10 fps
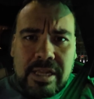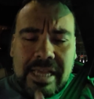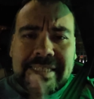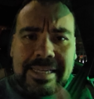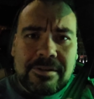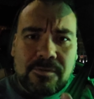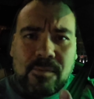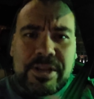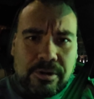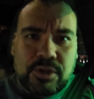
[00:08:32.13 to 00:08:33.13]
it's
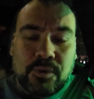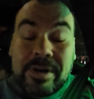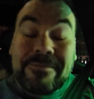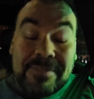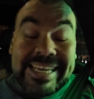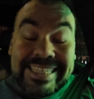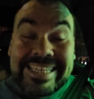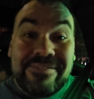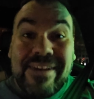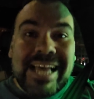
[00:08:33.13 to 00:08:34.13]
when you're doing D
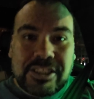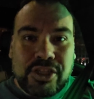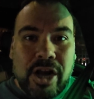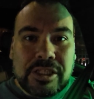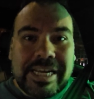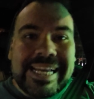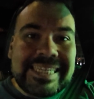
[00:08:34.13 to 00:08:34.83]
C fast charging,